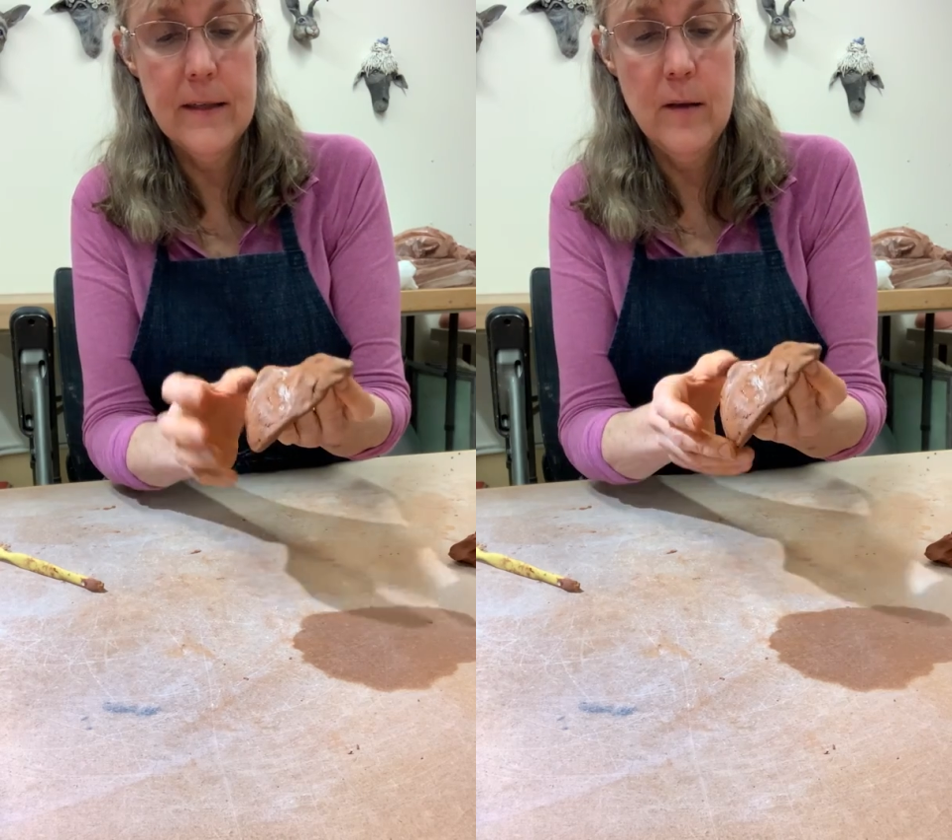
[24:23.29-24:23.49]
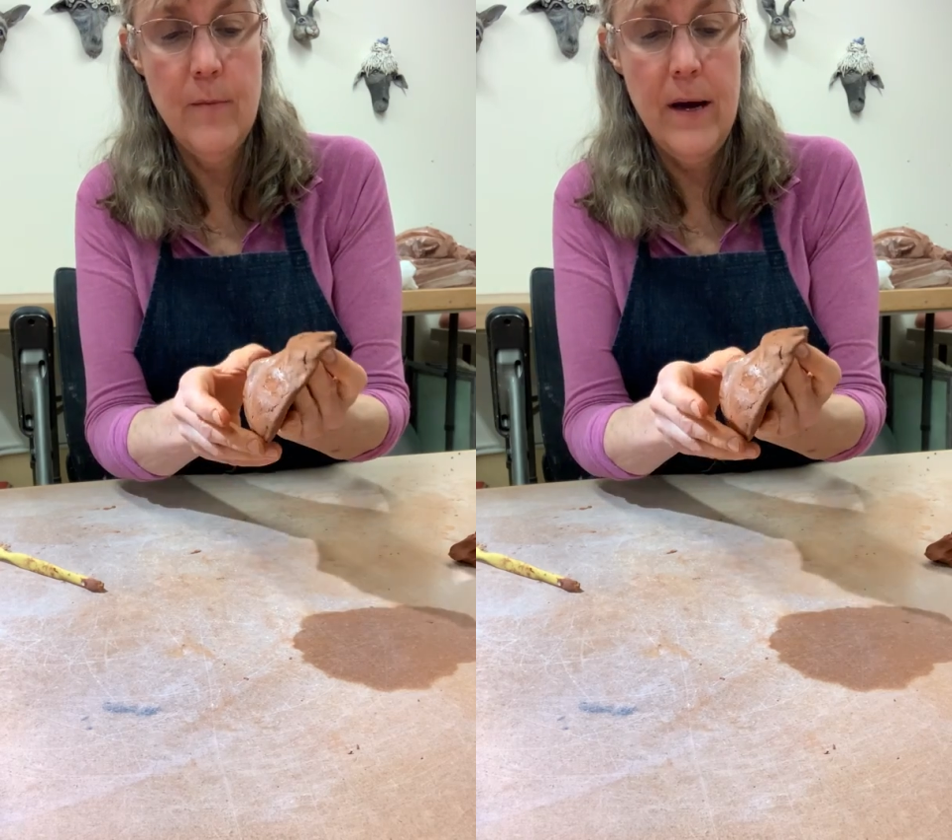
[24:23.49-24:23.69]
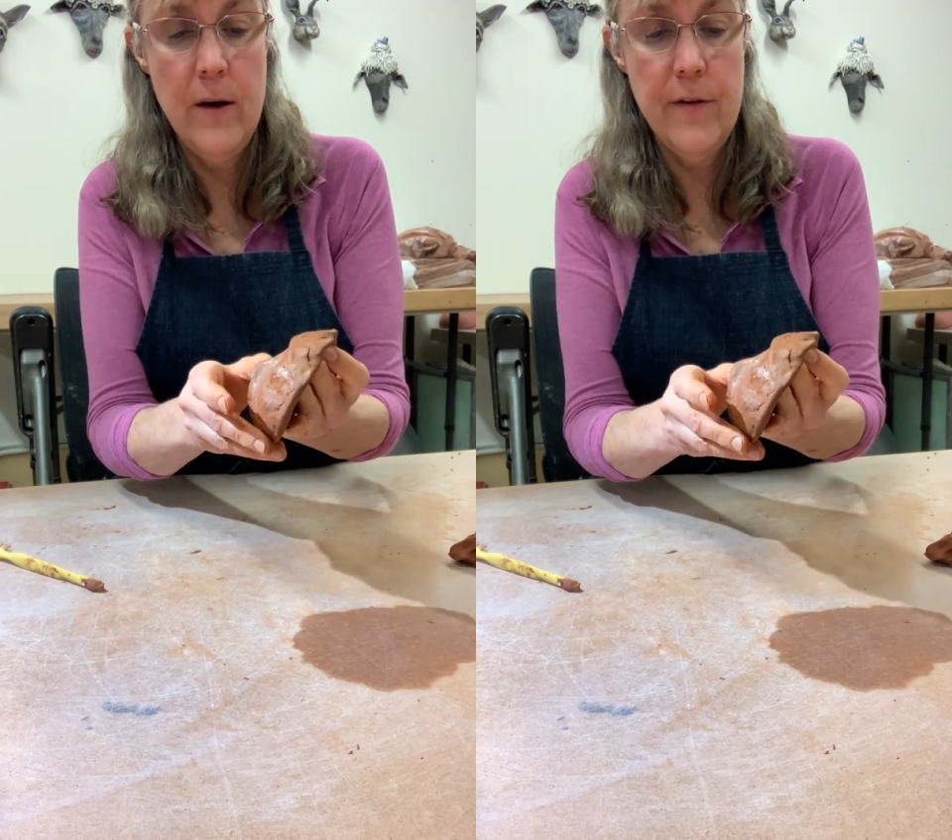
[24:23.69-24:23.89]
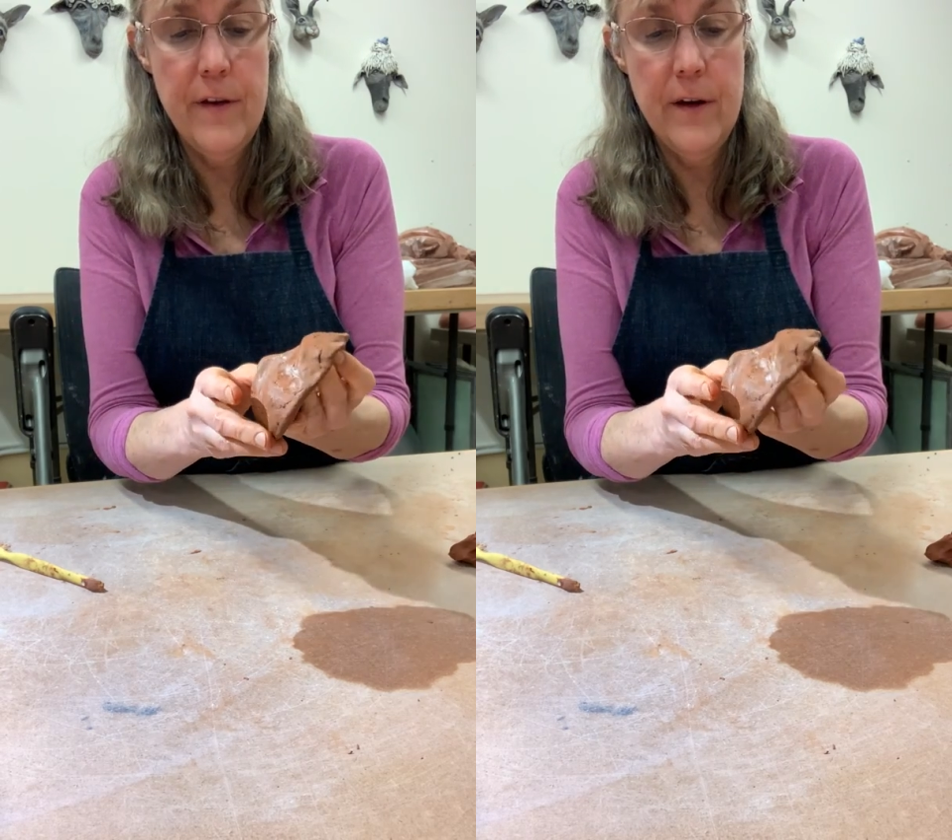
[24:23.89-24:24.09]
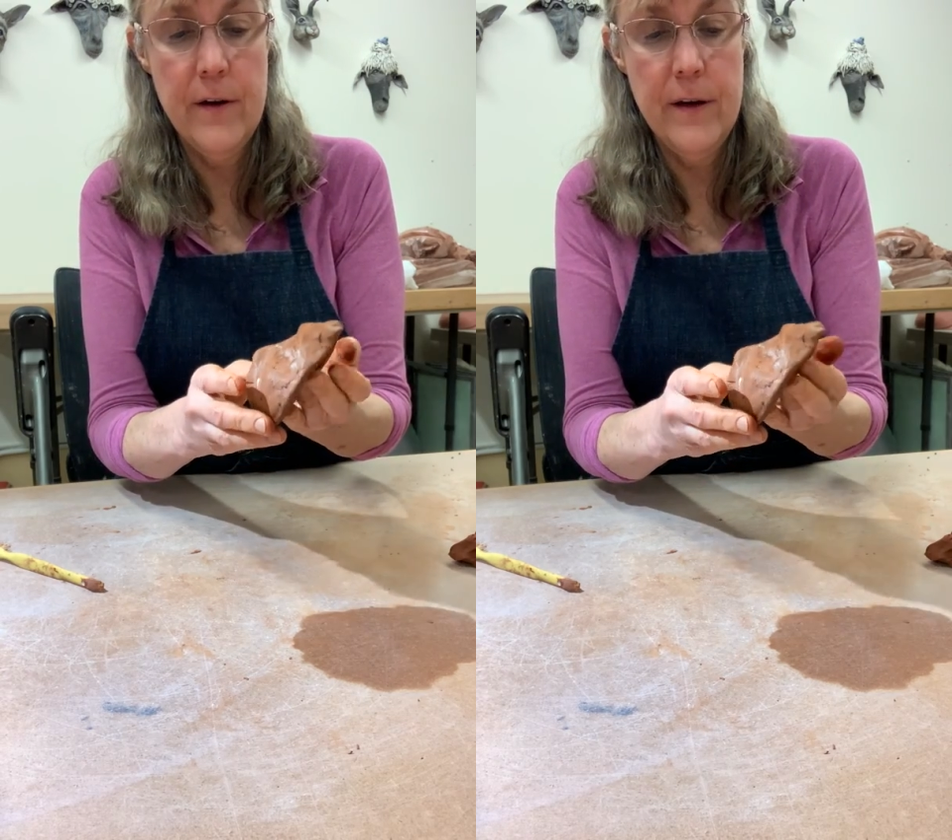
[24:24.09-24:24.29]
little mouth
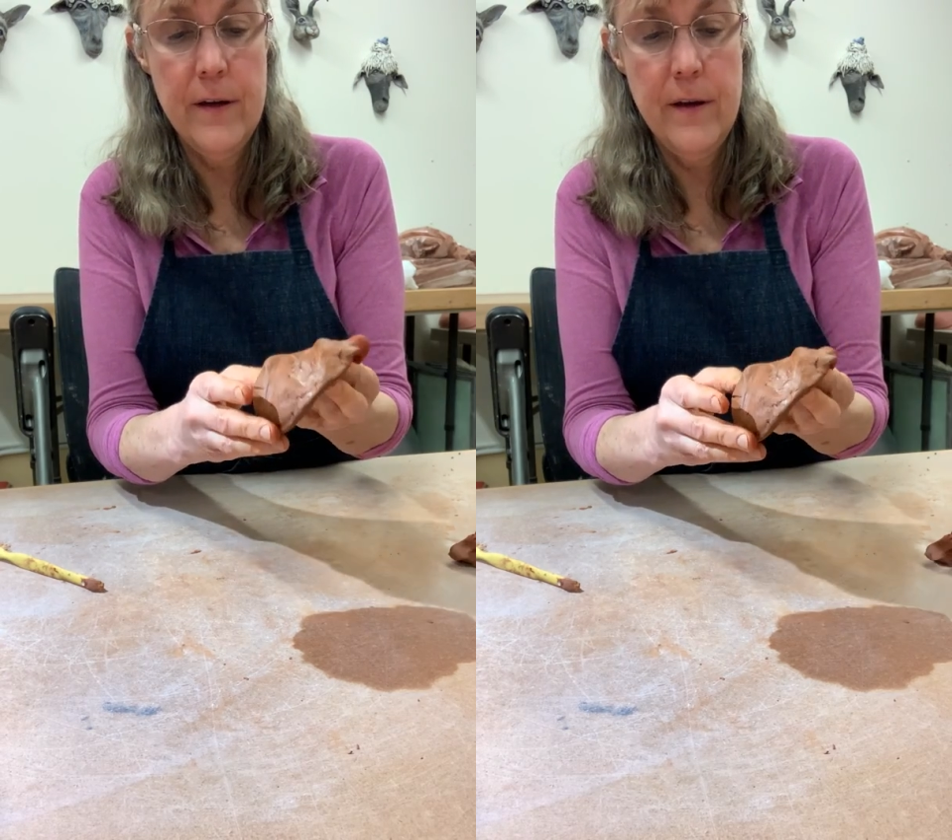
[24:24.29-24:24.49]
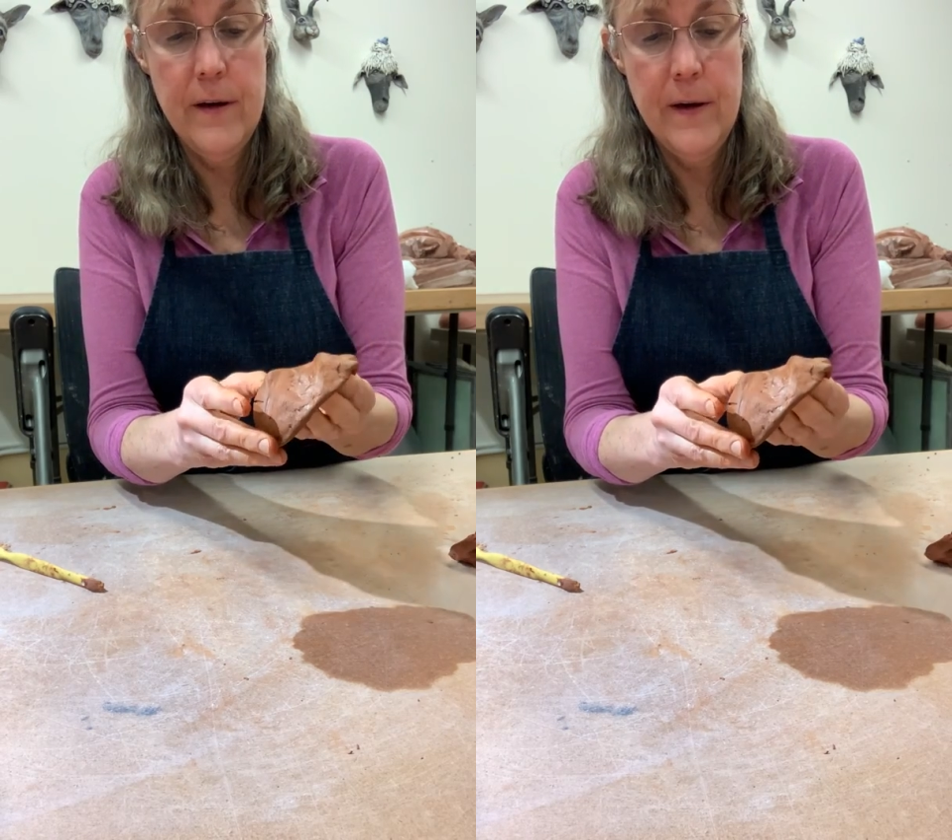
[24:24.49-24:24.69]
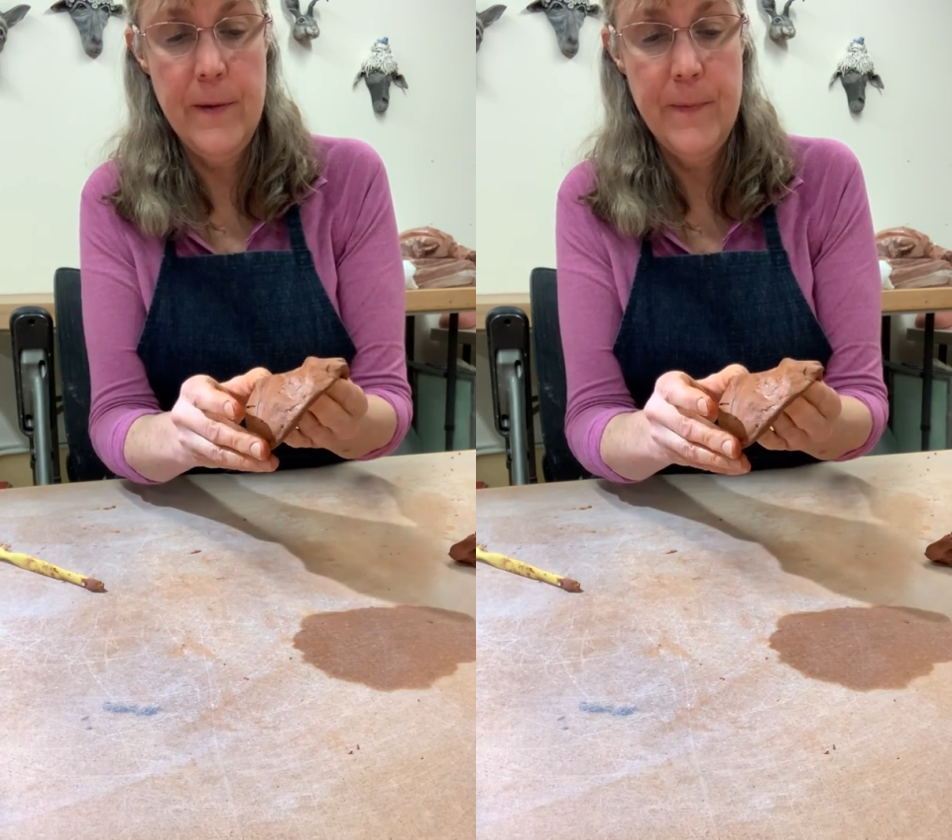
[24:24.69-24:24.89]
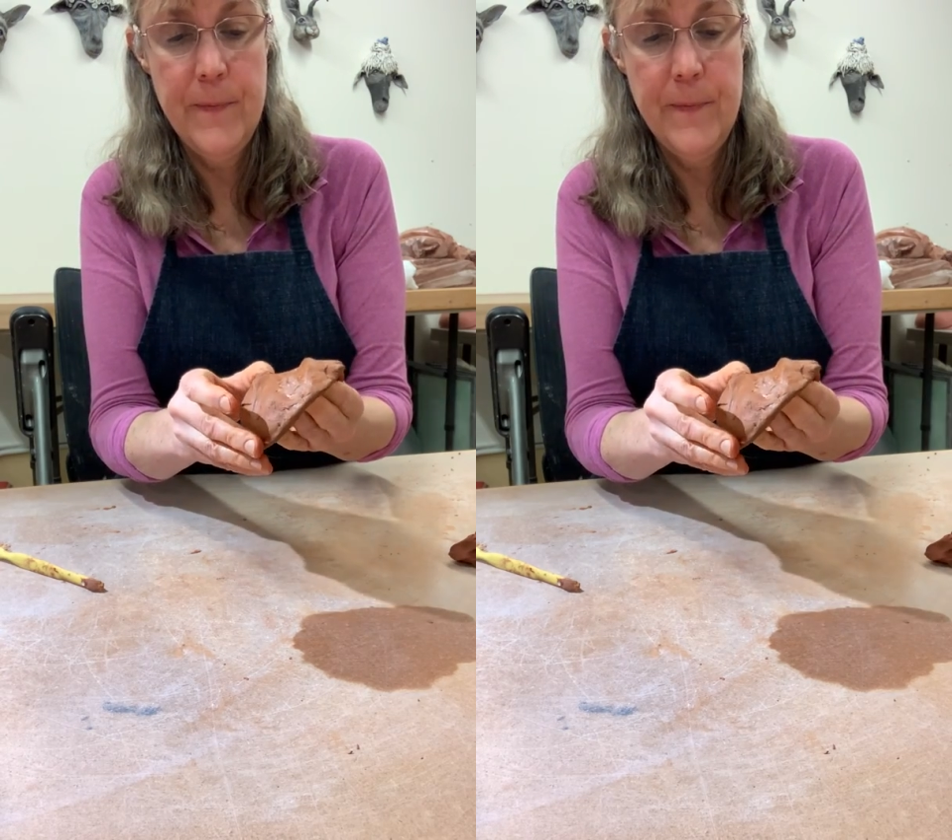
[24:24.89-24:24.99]
area there.